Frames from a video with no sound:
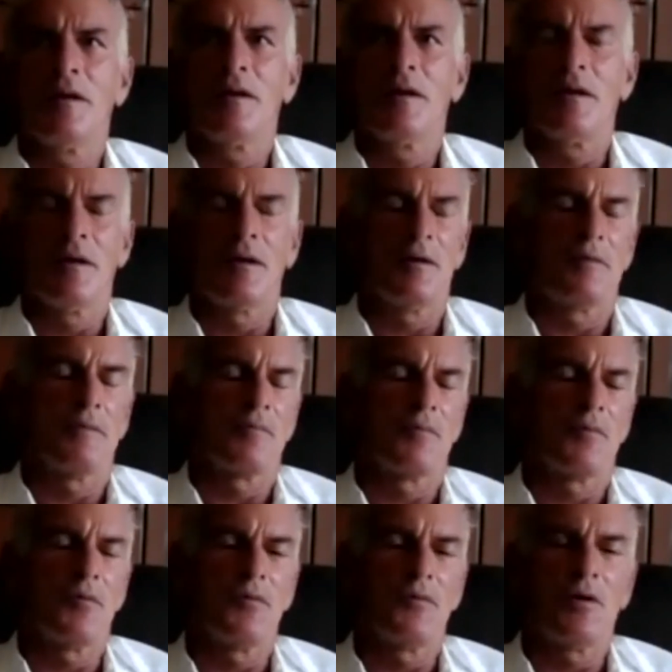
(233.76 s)
um,
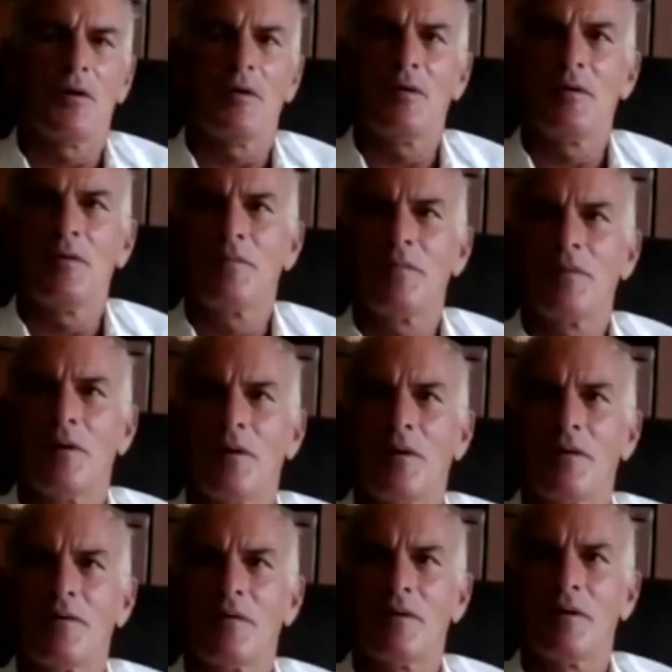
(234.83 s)
who know him
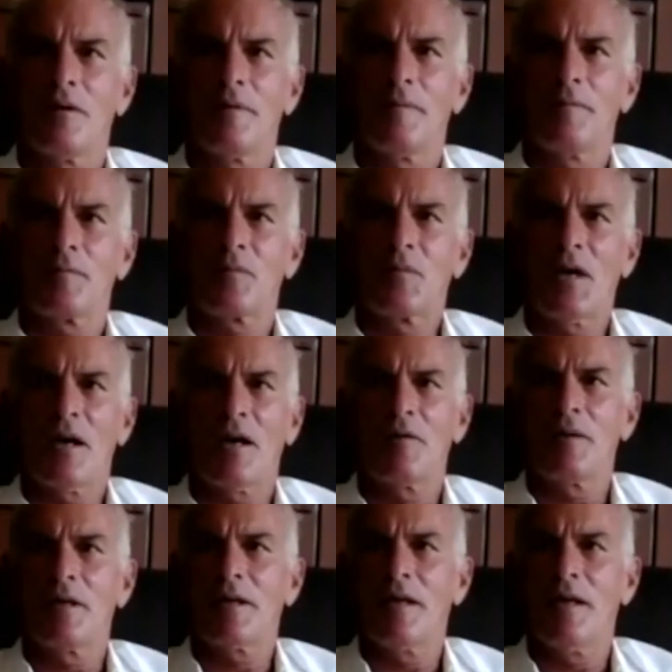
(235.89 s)
are um,
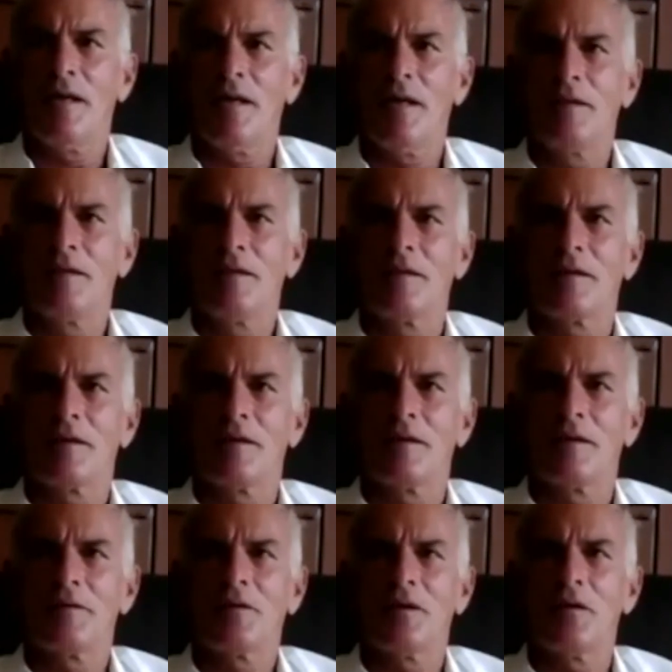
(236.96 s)
Tarek and
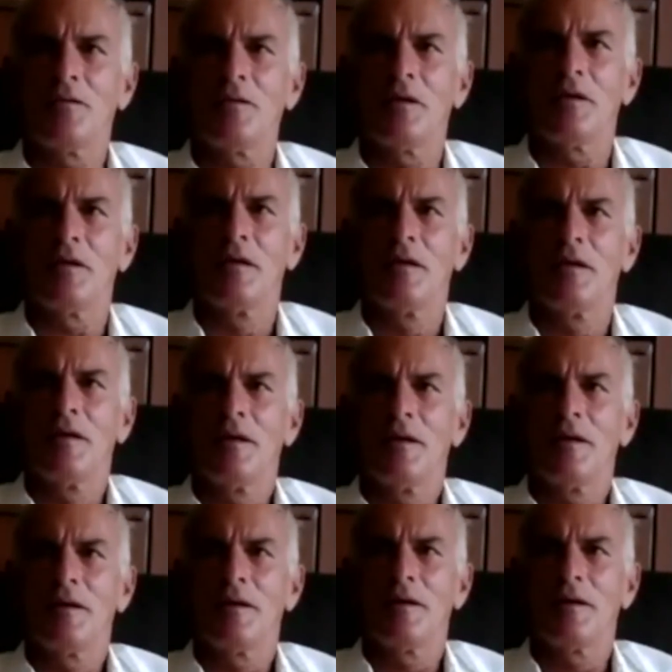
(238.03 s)
uh, Tony.
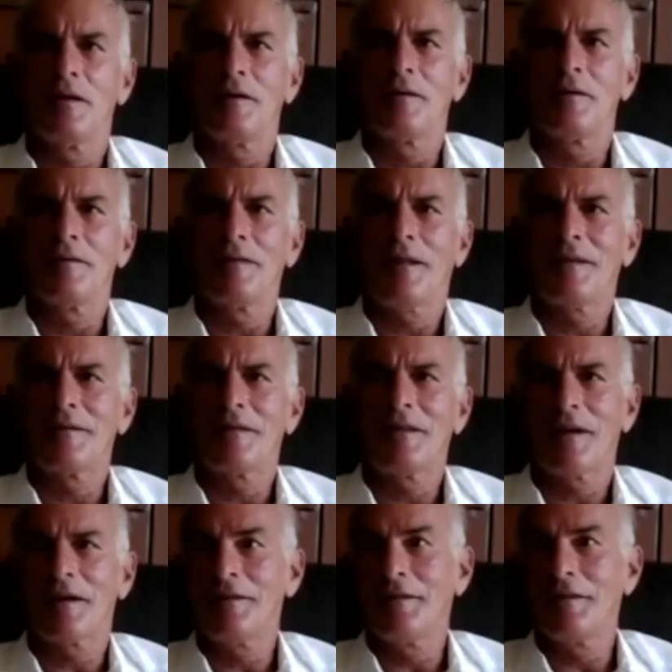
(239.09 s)
Uh, not
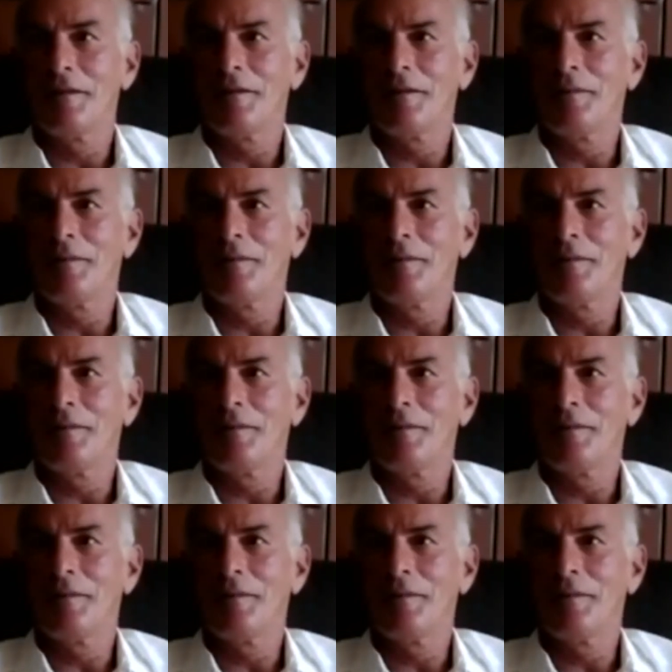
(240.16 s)
exactly the